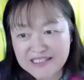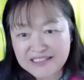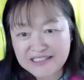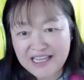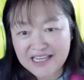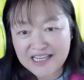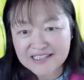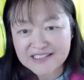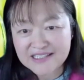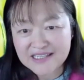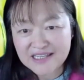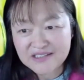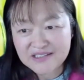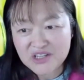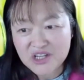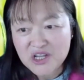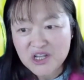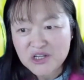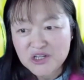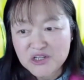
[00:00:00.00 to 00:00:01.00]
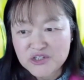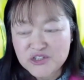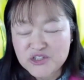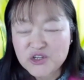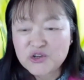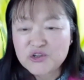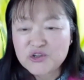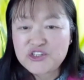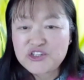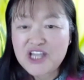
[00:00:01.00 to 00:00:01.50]
Texas.
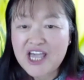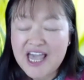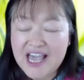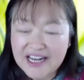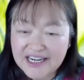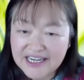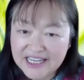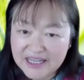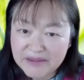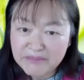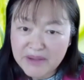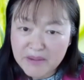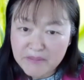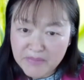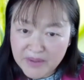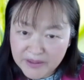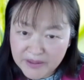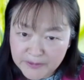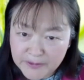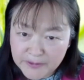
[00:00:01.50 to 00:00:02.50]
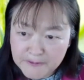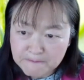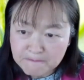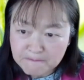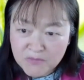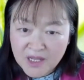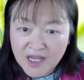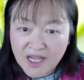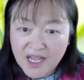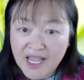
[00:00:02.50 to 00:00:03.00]
So she acted like my mother.
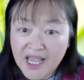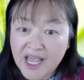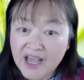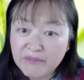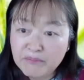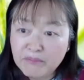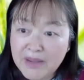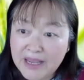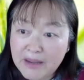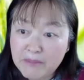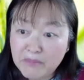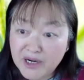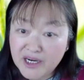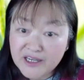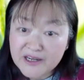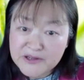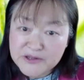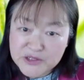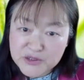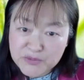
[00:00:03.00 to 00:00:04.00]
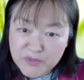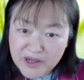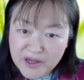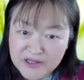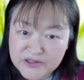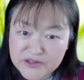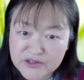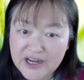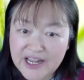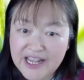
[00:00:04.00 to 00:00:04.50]
I have my American
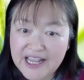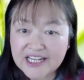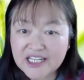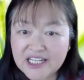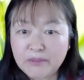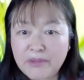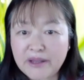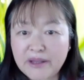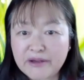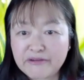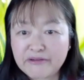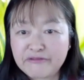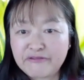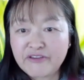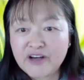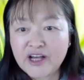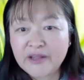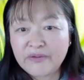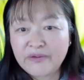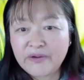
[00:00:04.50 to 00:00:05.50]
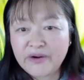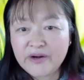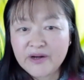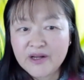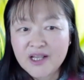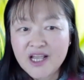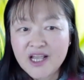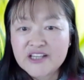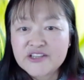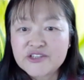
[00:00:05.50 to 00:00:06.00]
sponsor act like my father.
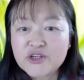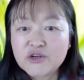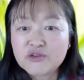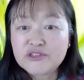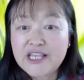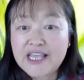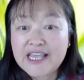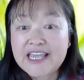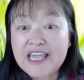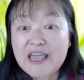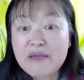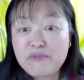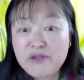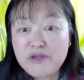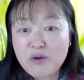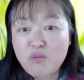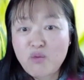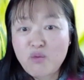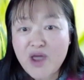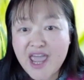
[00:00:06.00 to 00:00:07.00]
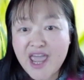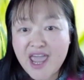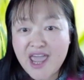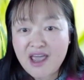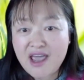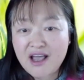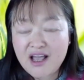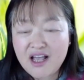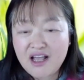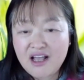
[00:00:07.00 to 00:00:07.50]
So they gave me
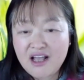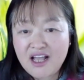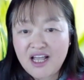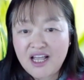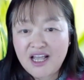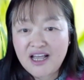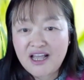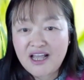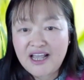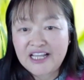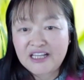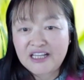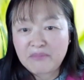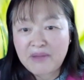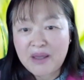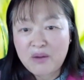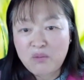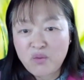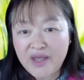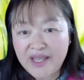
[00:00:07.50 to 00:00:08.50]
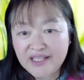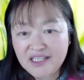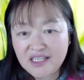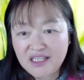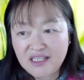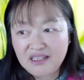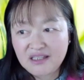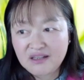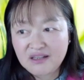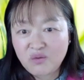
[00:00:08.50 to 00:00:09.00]
away at my
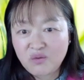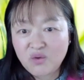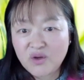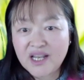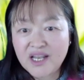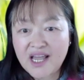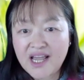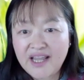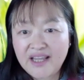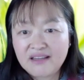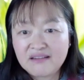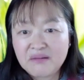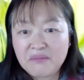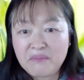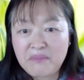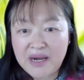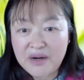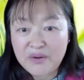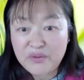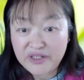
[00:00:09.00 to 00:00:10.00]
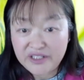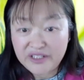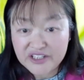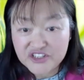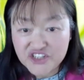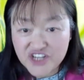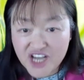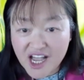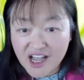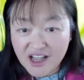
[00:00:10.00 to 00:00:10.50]
wedding when I married
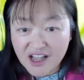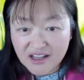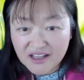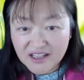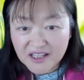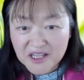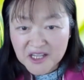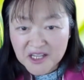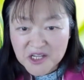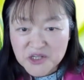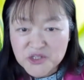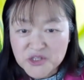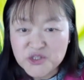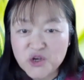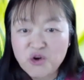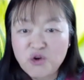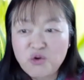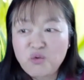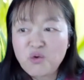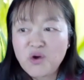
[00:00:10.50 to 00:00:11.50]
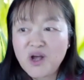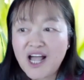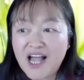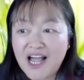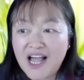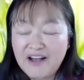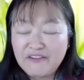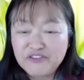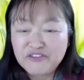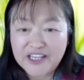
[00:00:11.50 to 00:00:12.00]
John. So
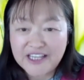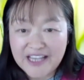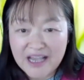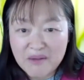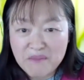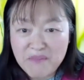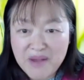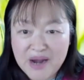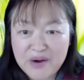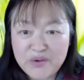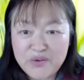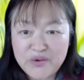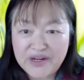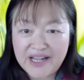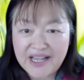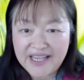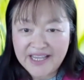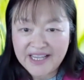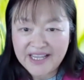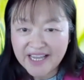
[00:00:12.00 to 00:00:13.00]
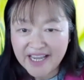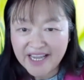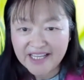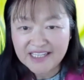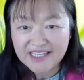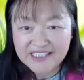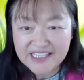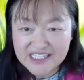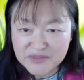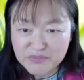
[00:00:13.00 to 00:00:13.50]
after I got married, I get
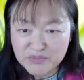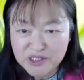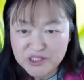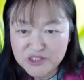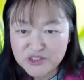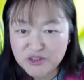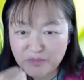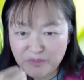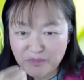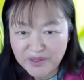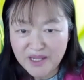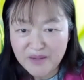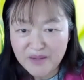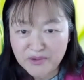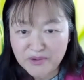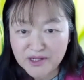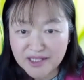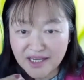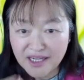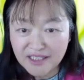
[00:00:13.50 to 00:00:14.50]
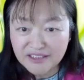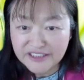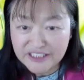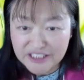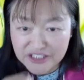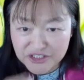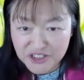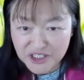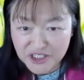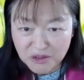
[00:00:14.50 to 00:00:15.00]
this piece of paper,
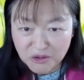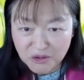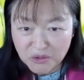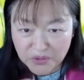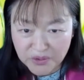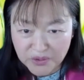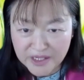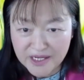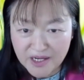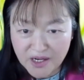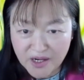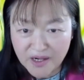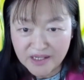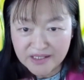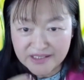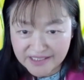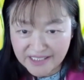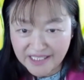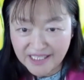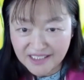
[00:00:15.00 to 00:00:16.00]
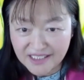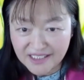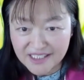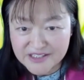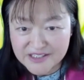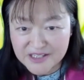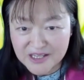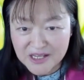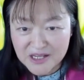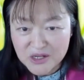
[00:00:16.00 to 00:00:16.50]
conditional green card
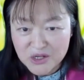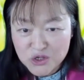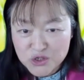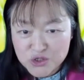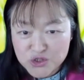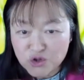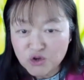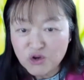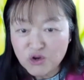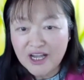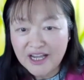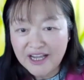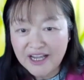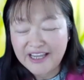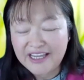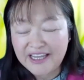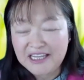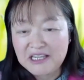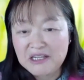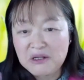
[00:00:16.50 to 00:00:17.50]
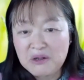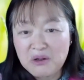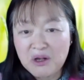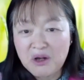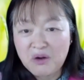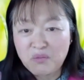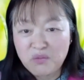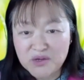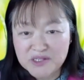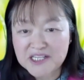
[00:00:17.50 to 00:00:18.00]
status. So I
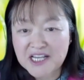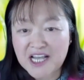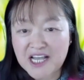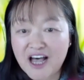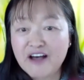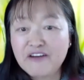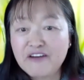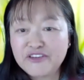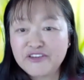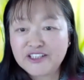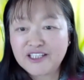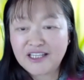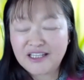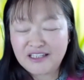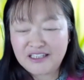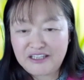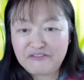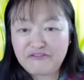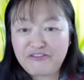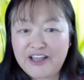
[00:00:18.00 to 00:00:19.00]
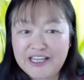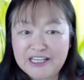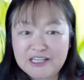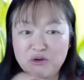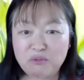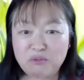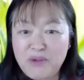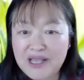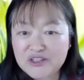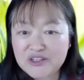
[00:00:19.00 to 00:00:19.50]
was confident if I go
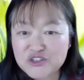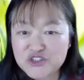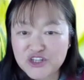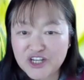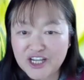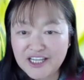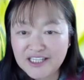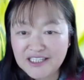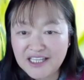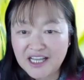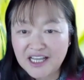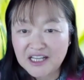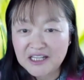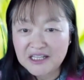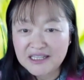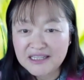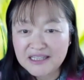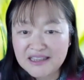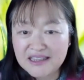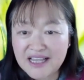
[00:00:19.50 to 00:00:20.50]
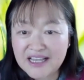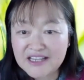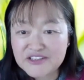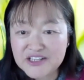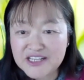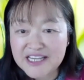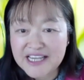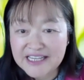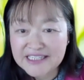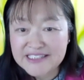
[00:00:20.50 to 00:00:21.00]
back to China, nothing
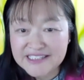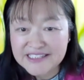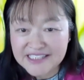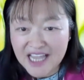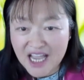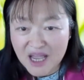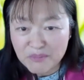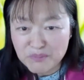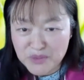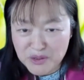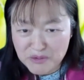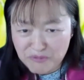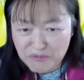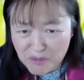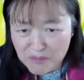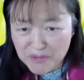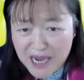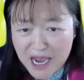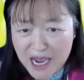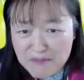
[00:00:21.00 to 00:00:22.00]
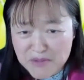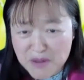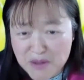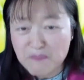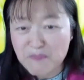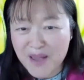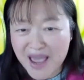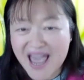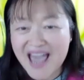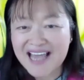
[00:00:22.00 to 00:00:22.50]
can stop me from coming
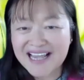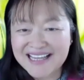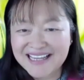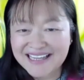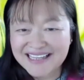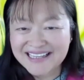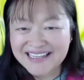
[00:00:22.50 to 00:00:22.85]
back.